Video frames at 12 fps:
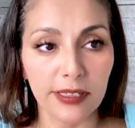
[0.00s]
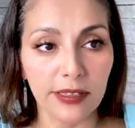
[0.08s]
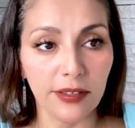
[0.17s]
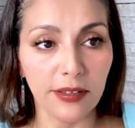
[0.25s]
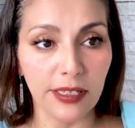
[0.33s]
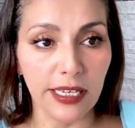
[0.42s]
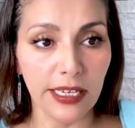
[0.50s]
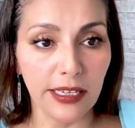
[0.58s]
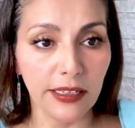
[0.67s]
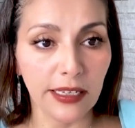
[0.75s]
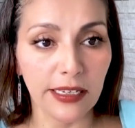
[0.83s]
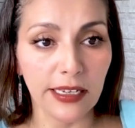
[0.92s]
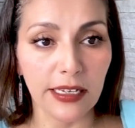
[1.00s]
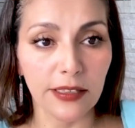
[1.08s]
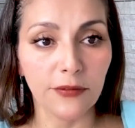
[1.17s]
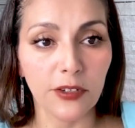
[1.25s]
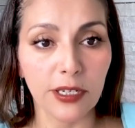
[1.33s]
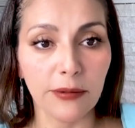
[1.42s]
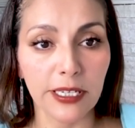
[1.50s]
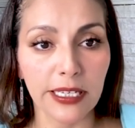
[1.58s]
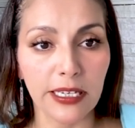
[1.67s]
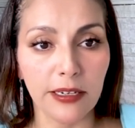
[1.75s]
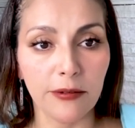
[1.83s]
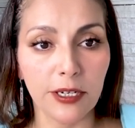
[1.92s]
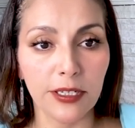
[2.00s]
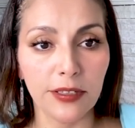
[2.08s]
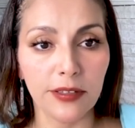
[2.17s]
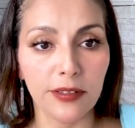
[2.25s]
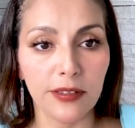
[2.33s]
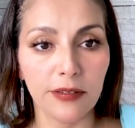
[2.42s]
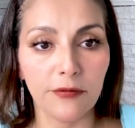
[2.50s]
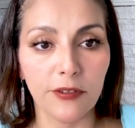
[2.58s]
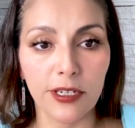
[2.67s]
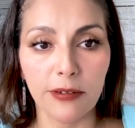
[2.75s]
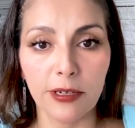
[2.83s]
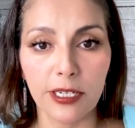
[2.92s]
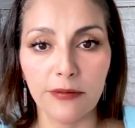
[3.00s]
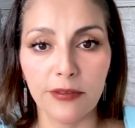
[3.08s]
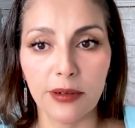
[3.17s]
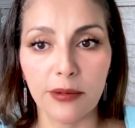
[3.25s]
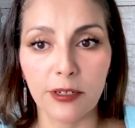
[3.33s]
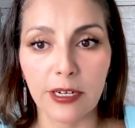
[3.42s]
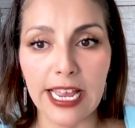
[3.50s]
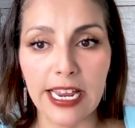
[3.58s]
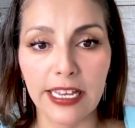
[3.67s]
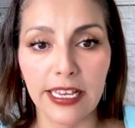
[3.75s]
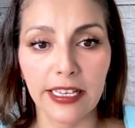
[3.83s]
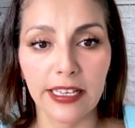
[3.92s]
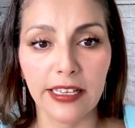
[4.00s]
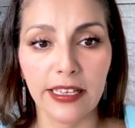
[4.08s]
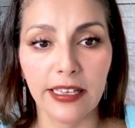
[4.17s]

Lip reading: As you see, it has 41 keywords, 41 of them organic,